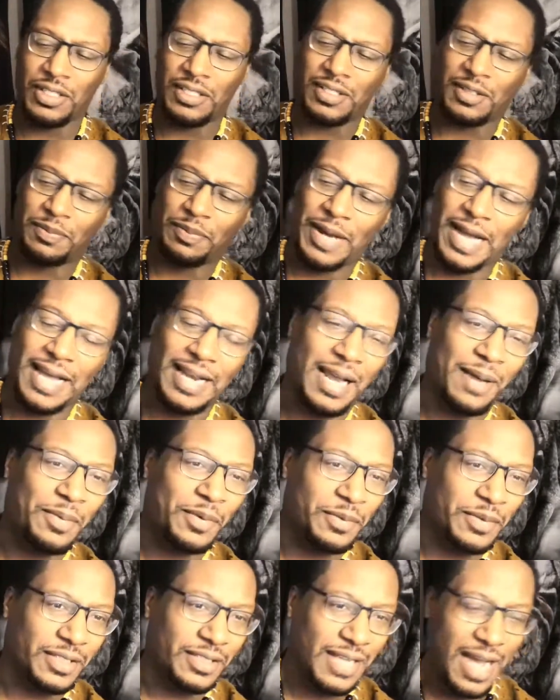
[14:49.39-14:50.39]
This is
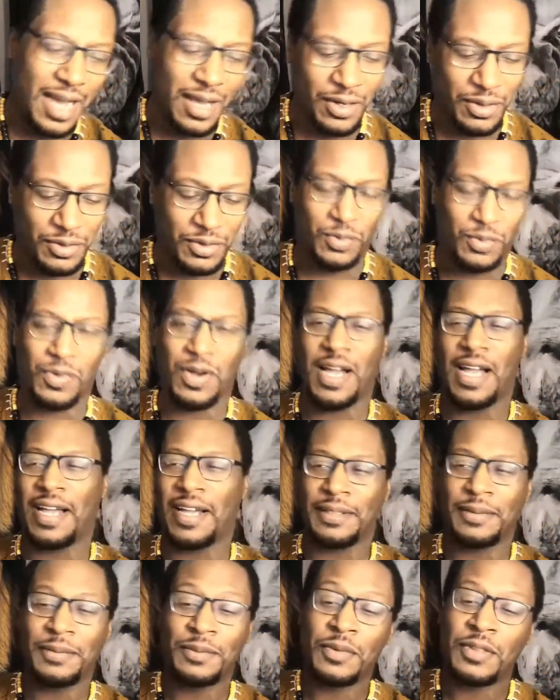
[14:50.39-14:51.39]
pineapple Moscato, some
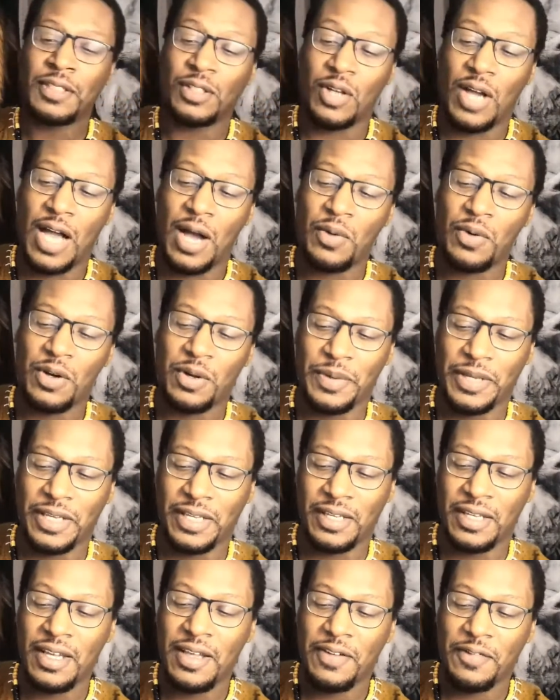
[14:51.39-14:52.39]
wine. So I will
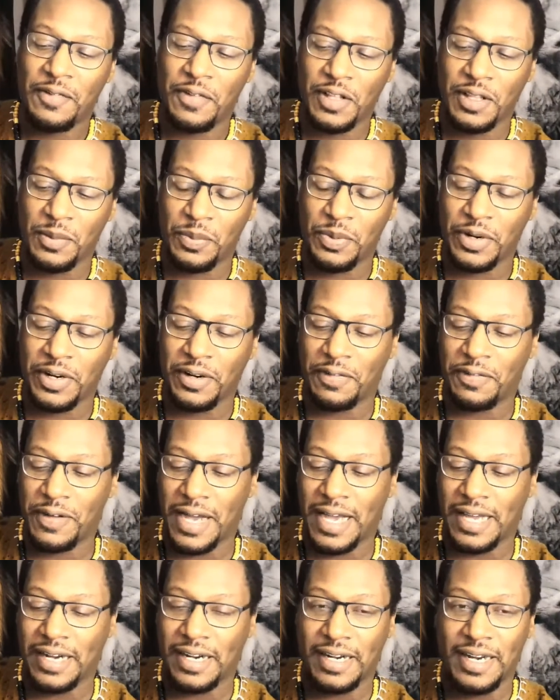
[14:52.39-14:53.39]
be feeling pretty
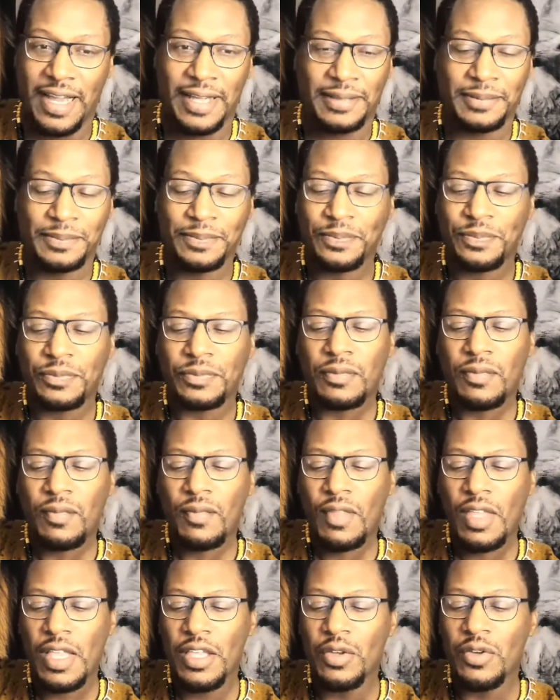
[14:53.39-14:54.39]
fine tonight.
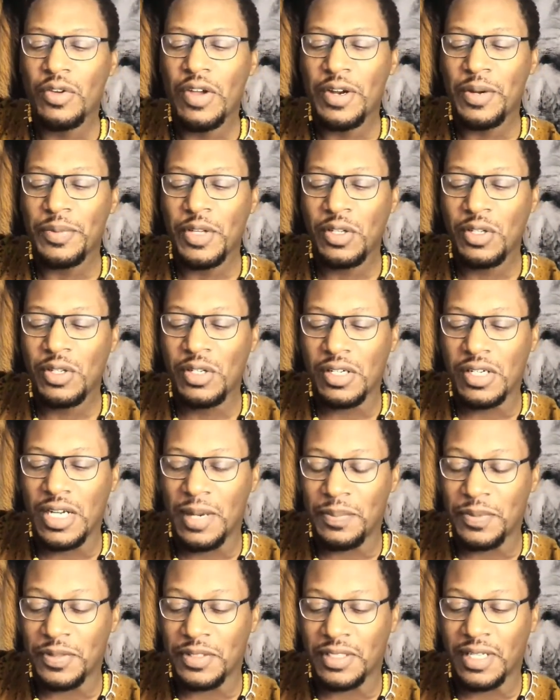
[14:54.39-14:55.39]
You can grab you a little
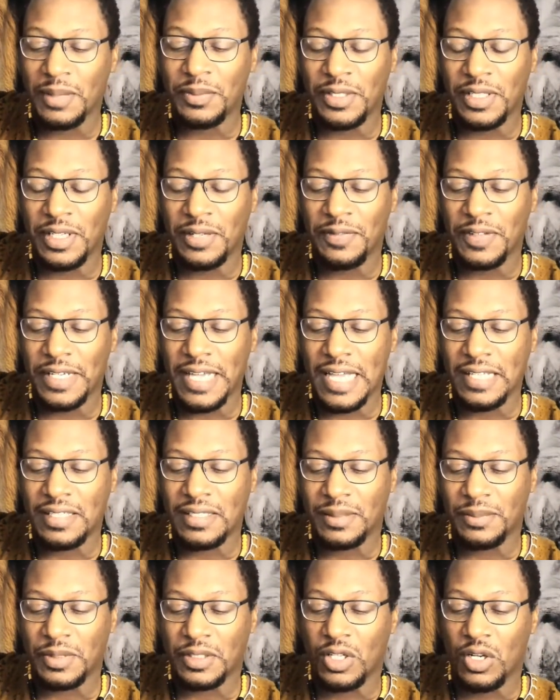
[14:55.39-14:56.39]
cup of something if you
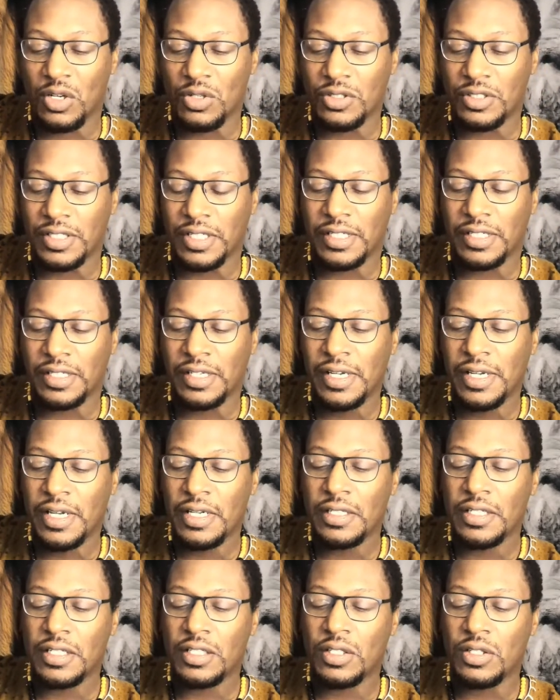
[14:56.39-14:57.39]
got something close to you.
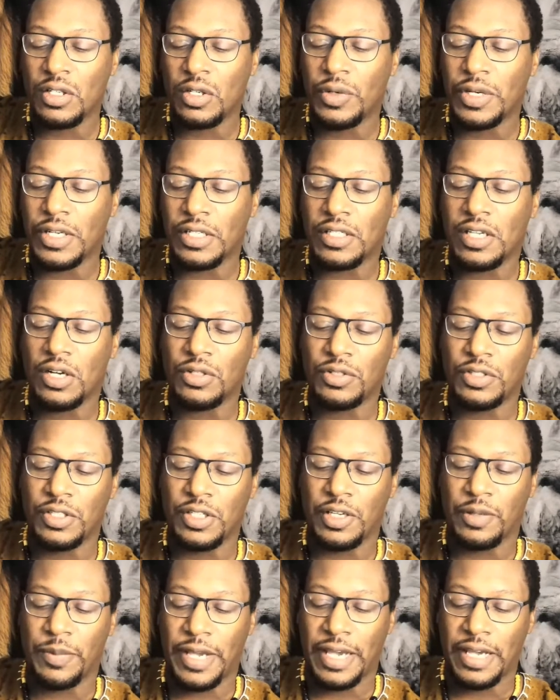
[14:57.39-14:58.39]
Just do a quick toast
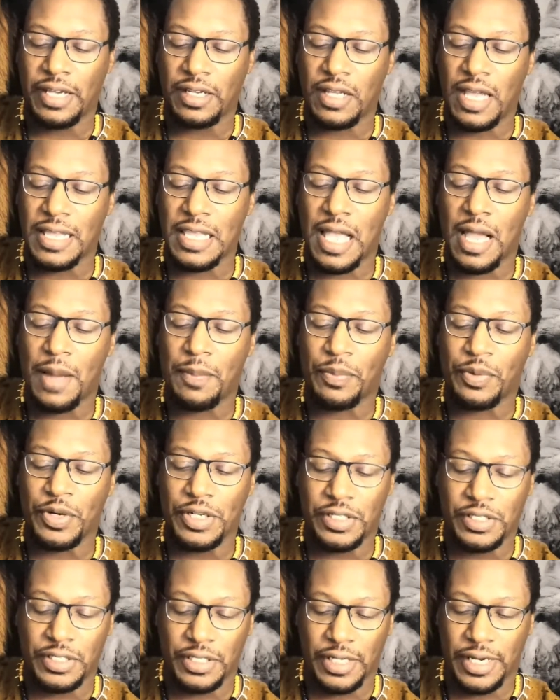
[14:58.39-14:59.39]
to you, man, because I
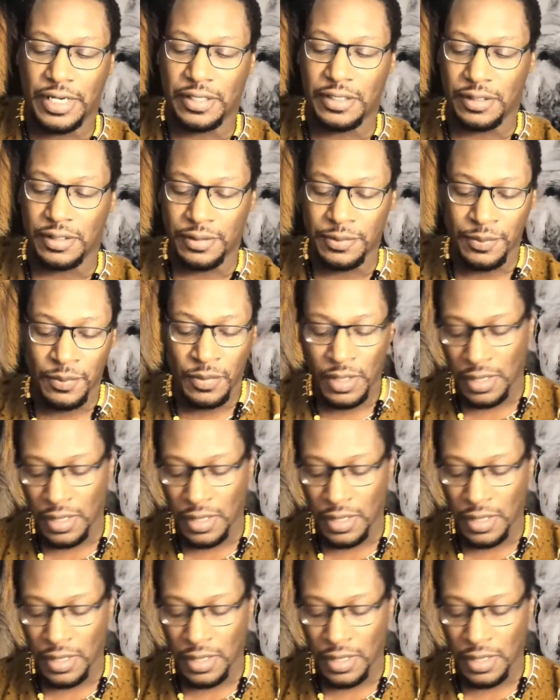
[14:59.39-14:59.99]
appreciate you.